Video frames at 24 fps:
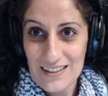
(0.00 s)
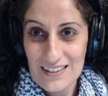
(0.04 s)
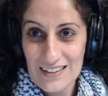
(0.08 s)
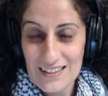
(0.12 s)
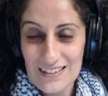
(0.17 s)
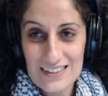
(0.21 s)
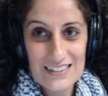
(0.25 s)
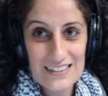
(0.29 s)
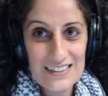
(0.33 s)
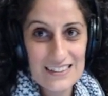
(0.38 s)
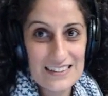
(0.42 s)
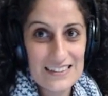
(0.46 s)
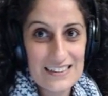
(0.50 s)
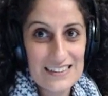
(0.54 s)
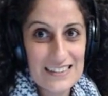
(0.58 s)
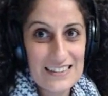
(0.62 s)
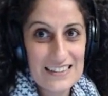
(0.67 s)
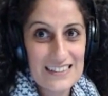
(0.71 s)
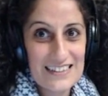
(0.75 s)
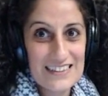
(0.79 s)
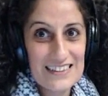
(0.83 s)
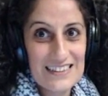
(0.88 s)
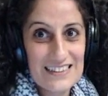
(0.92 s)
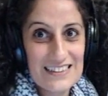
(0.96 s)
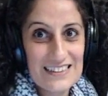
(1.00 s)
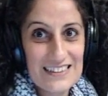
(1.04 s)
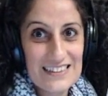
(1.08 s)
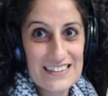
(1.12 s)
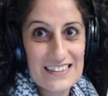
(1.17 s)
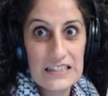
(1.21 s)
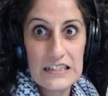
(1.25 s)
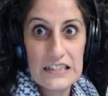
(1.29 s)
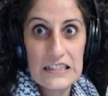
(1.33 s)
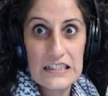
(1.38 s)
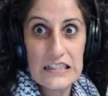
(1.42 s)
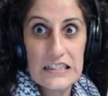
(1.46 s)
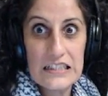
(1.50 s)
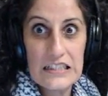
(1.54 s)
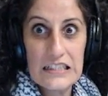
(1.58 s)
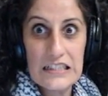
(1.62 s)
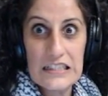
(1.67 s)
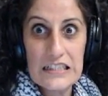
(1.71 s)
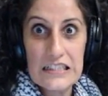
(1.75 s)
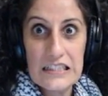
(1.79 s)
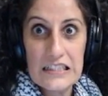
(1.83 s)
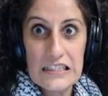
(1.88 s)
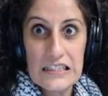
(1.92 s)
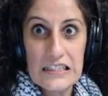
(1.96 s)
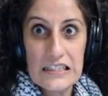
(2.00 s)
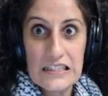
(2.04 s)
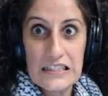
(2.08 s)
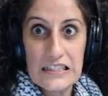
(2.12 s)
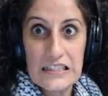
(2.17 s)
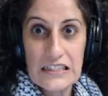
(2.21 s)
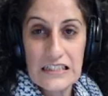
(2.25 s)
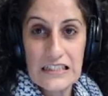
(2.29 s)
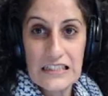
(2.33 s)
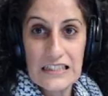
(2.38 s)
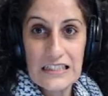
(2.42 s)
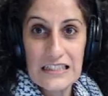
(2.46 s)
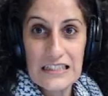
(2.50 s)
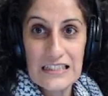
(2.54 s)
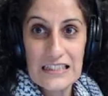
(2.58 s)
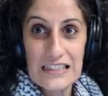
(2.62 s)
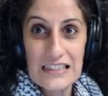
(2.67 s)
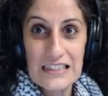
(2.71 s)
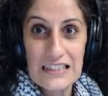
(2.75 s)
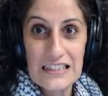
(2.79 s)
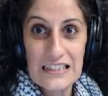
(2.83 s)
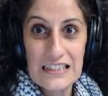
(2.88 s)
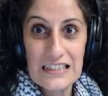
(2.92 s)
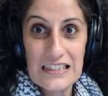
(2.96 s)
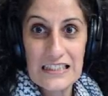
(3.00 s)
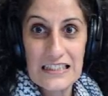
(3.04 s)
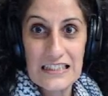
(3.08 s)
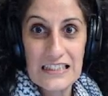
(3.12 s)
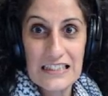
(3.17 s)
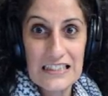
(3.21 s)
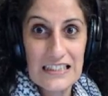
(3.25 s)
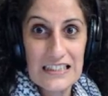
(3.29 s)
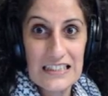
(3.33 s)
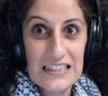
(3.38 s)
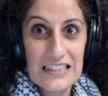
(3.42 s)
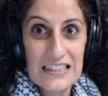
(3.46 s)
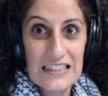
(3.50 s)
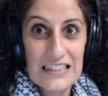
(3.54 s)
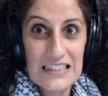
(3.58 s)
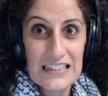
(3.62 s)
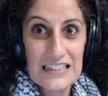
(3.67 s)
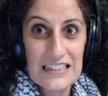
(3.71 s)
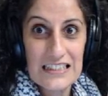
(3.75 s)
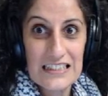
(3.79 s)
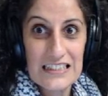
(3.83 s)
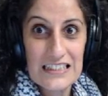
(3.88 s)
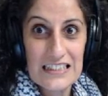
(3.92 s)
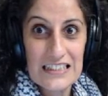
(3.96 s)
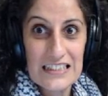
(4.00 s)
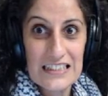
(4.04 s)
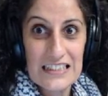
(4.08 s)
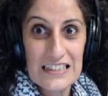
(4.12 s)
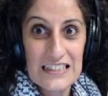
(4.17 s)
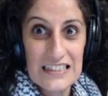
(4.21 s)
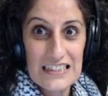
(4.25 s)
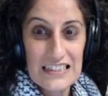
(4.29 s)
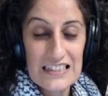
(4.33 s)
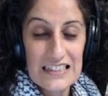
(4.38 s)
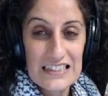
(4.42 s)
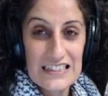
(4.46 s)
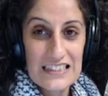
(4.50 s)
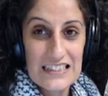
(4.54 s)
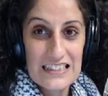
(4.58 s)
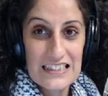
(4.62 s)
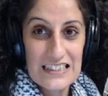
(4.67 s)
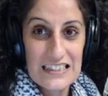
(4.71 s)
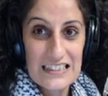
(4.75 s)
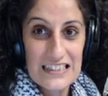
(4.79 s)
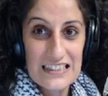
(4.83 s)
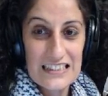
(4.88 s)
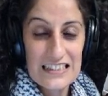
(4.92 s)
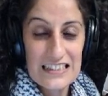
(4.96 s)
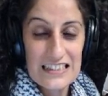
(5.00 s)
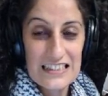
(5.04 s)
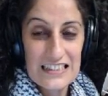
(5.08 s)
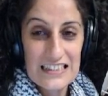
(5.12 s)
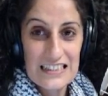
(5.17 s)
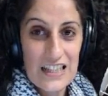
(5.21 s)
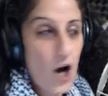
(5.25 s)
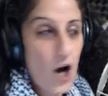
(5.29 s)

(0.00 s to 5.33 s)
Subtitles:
This person isn't speaking.